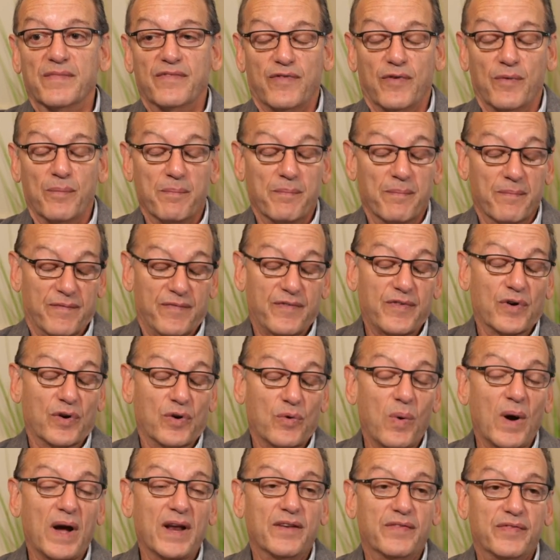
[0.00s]
for
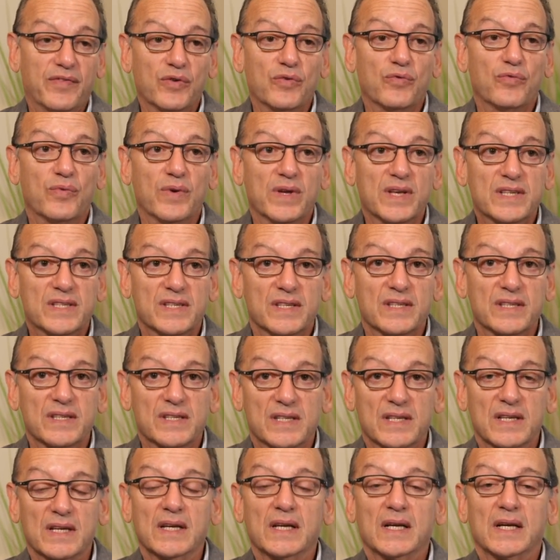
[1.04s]
quite a few
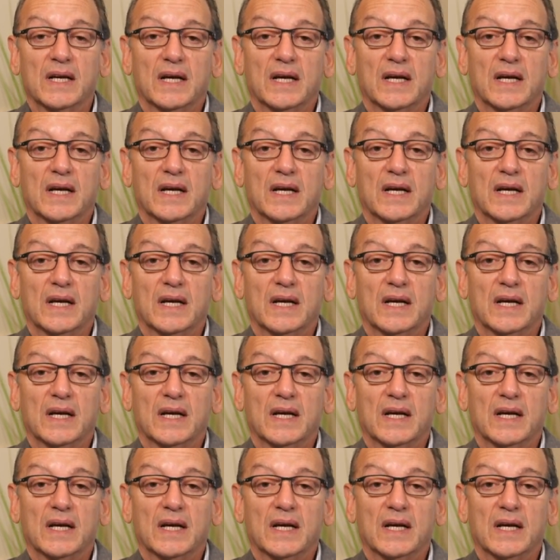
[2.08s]
reasons.